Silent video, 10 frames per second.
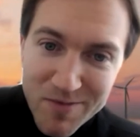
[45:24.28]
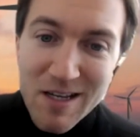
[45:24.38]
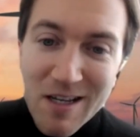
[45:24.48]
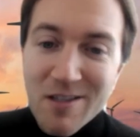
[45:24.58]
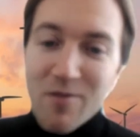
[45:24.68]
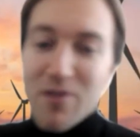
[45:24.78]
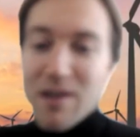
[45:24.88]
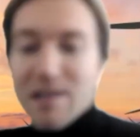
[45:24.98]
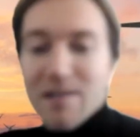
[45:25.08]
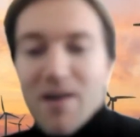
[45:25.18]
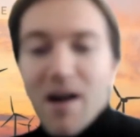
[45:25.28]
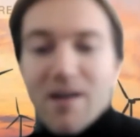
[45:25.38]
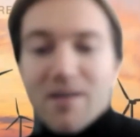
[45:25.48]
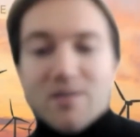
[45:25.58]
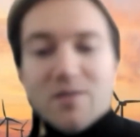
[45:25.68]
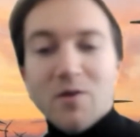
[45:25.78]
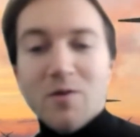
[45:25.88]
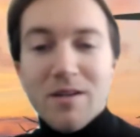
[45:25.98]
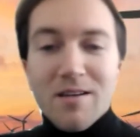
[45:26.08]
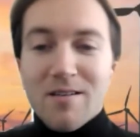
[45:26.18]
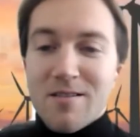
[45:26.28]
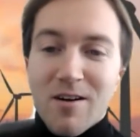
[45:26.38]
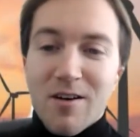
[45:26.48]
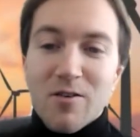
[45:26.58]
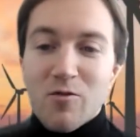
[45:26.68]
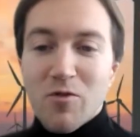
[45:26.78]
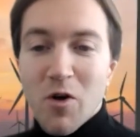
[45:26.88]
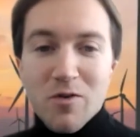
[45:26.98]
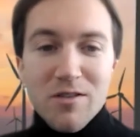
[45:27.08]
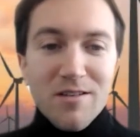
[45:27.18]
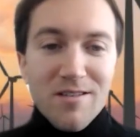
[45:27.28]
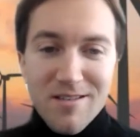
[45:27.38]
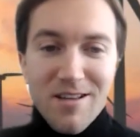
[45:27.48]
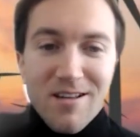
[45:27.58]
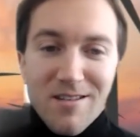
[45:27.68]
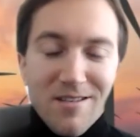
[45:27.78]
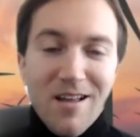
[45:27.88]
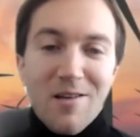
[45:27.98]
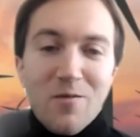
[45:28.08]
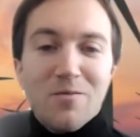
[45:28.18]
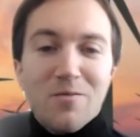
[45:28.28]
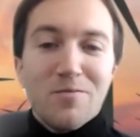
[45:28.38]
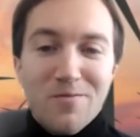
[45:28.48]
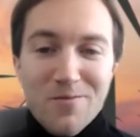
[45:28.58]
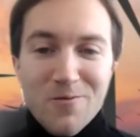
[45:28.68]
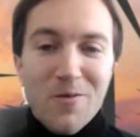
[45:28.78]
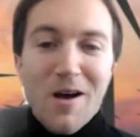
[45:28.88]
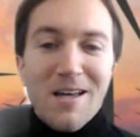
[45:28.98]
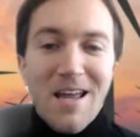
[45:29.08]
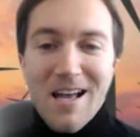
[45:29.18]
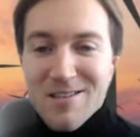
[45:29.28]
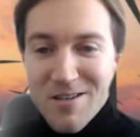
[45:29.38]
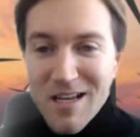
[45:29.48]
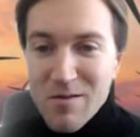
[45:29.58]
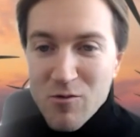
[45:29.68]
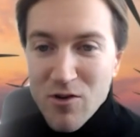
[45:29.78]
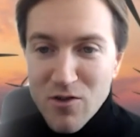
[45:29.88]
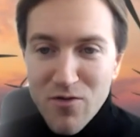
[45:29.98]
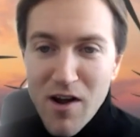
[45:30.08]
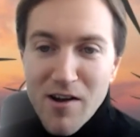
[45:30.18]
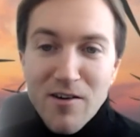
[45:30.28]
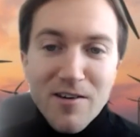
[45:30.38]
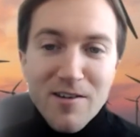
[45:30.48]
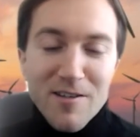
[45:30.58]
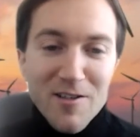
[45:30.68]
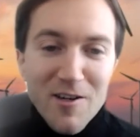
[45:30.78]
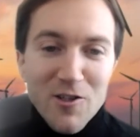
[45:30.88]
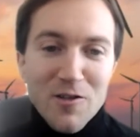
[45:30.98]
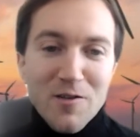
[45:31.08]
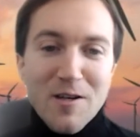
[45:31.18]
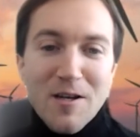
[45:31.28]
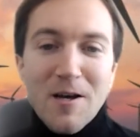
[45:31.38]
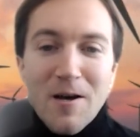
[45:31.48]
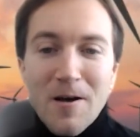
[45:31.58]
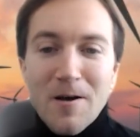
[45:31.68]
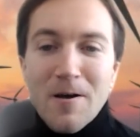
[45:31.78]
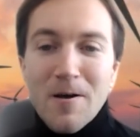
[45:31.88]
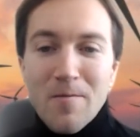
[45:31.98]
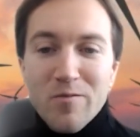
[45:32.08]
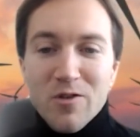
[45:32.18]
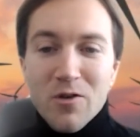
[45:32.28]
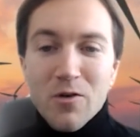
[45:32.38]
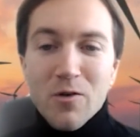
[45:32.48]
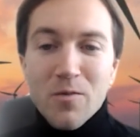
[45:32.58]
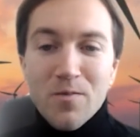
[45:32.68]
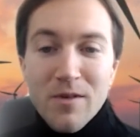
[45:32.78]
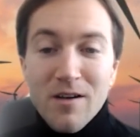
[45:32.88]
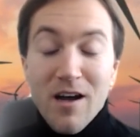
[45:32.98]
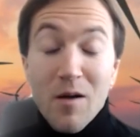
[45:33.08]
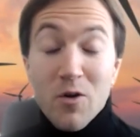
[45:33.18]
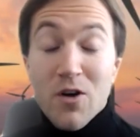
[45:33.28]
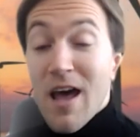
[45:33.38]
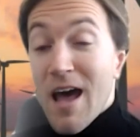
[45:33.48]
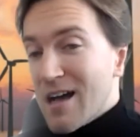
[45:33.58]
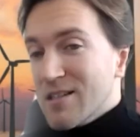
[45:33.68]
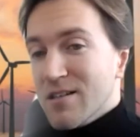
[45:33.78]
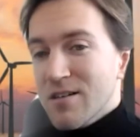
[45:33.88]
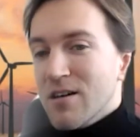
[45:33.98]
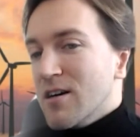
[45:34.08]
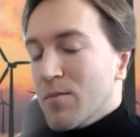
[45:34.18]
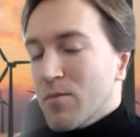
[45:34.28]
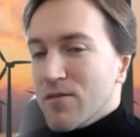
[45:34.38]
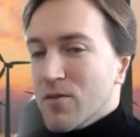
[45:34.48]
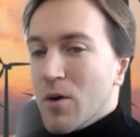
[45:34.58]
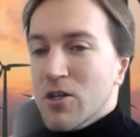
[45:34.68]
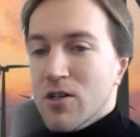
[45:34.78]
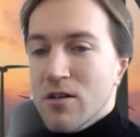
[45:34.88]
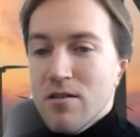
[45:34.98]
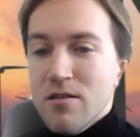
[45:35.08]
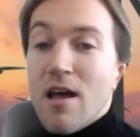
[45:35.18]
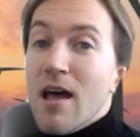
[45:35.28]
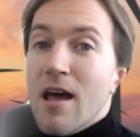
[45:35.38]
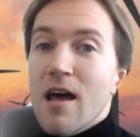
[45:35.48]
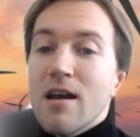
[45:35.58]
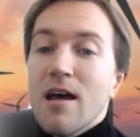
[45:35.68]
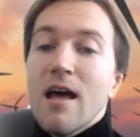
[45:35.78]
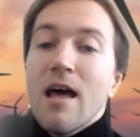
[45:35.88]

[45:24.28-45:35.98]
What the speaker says: it's a friendly fire, so we're not gonna roast. That's not why it has the name crossfire discussion. So I'm gonna ask a couple of questions, and